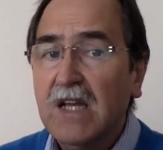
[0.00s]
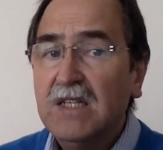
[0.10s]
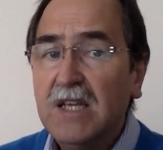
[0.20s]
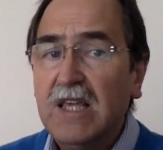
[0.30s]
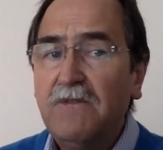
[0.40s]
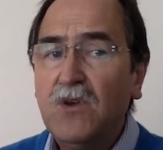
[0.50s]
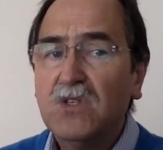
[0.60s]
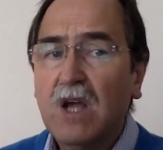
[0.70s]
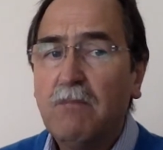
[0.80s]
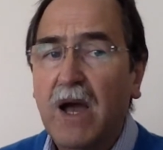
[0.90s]
To give you
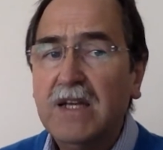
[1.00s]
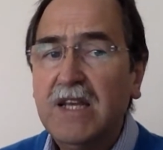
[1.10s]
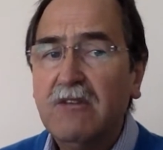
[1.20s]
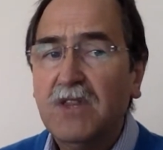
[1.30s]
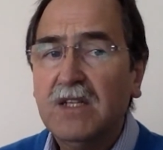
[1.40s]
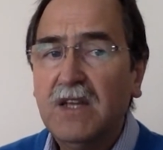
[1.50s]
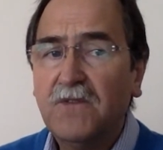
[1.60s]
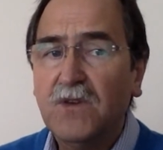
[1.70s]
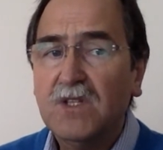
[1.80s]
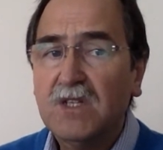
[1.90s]
some idea of the
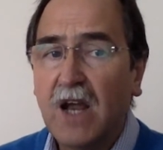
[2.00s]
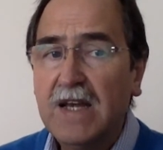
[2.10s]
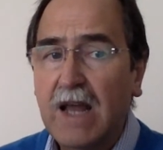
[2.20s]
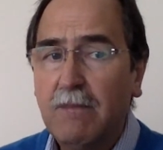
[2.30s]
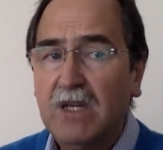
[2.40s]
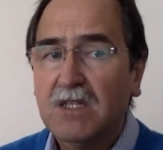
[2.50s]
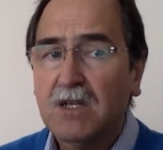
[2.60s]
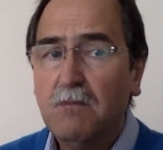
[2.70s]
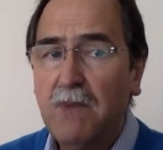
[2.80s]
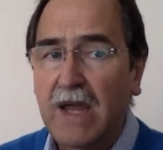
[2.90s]
difference dynamics
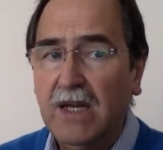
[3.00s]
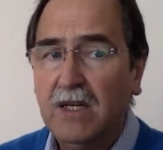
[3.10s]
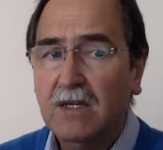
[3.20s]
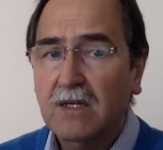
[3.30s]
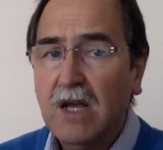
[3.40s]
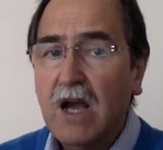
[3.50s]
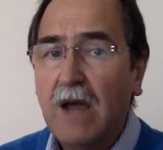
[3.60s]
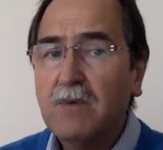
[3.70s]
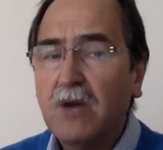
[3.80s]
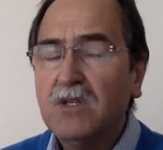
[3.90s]
can make,
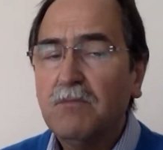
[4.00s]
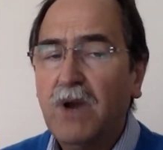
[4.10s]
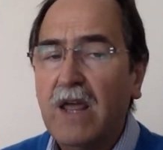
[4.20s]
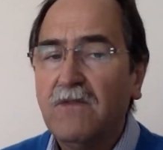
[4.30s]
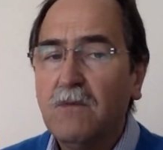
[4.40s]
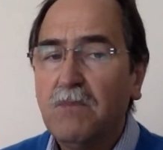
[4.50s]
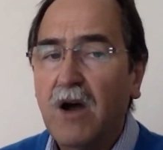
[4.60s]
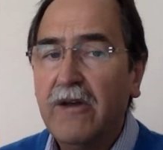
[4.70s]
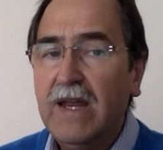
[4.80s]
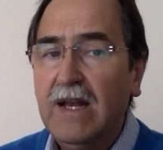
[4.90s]
I'm going to play from
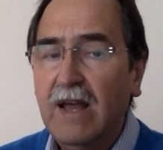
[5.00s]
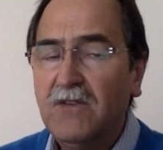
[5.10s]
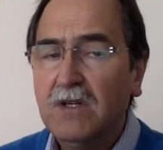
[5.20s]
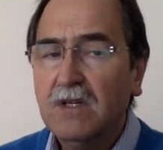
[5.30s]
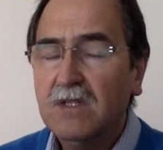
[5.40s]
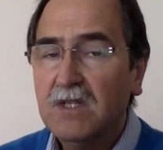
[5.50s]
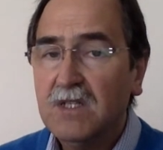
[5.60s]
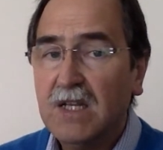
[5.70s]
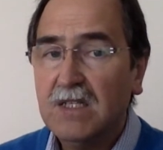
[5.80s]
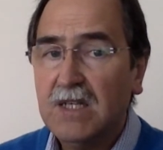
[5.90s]
bar 11 to
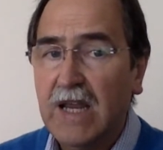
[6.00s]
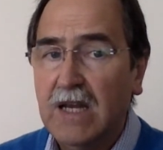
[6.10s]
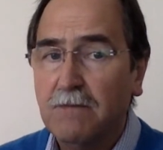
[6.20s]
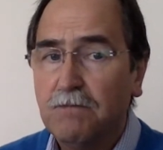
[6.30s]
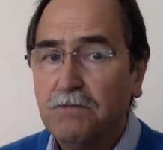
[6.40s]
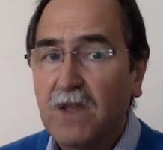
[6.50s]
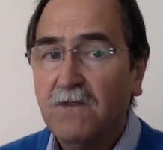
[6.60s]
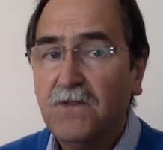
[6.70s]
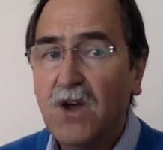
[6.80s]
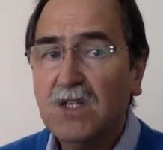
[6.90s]
16.
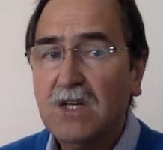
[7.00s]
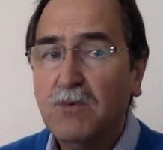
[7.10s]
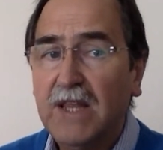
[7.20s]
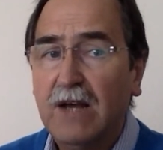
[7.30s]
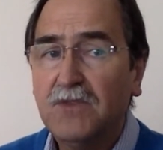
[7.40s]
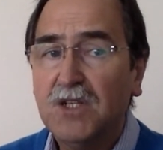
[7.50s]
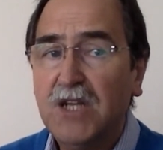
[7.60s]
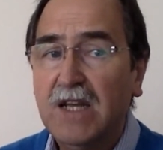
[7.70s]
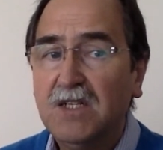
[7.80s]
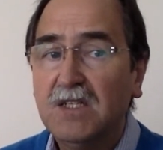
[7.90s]
Firstly without the
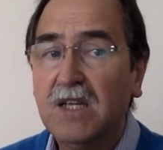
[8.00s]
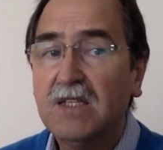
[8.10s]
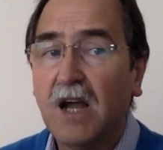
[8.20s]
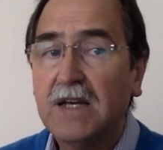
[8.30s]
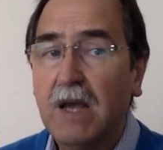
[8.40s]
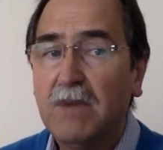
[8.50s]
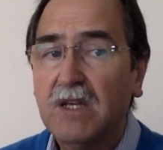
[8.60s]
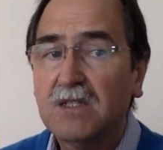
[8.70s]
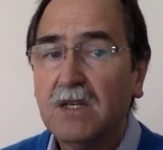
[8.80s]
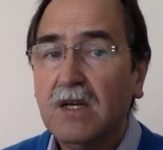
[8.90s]
changes in
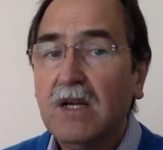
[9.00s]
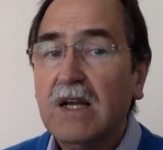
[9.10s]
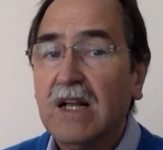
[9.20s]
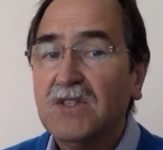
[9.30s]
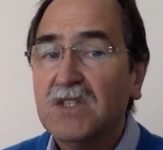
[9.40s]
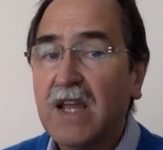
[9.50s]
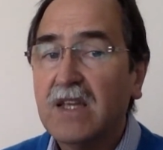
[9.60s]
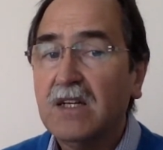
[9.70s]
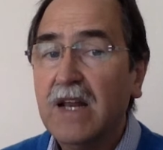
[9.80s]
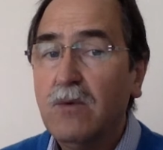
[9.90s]
dynamics, and
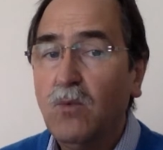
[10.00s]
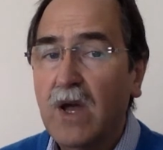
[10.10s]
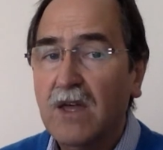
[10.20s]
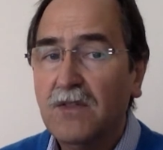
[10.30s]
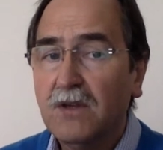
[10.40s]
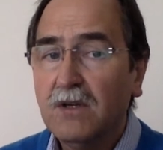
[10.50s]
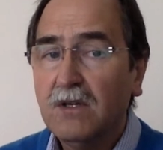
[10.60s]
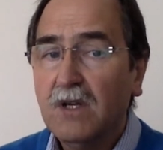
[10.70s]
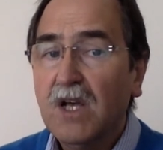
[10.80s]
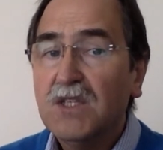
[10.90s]
secondly with,
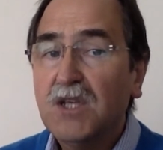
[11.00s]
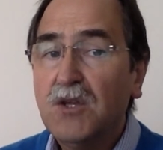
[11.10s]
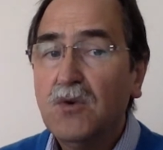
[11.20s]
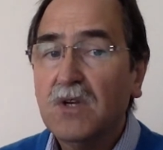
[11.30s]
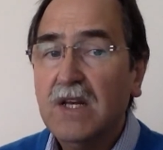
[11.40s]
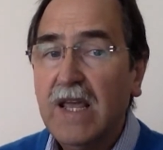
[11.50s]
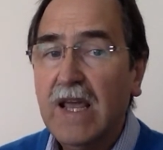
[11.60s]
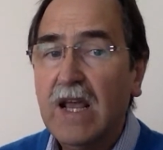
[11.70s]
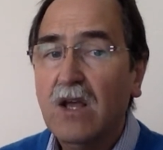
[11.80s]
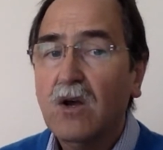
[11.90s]
so you can
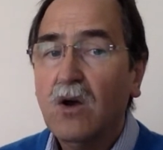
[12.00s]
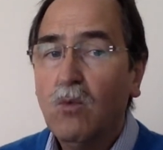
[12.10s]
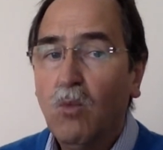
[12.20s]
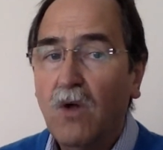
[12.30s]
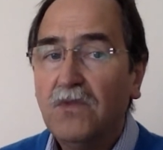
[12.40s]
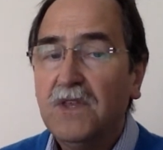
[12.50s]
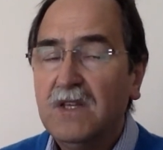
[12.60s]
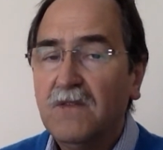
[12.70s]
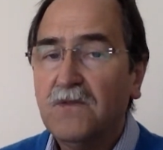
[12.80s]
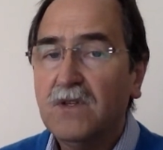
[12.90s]
hear what the
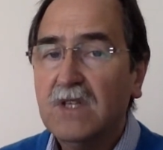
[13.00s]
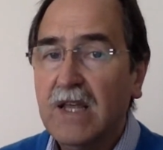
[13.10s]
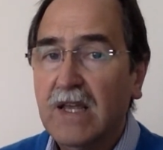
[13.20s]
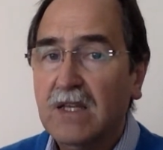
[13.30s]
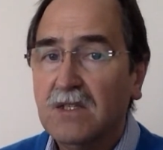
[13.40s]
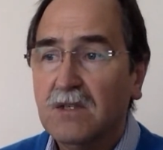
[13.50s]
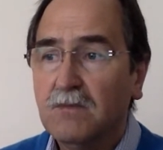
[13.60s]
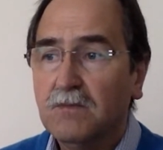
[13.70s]
difference is.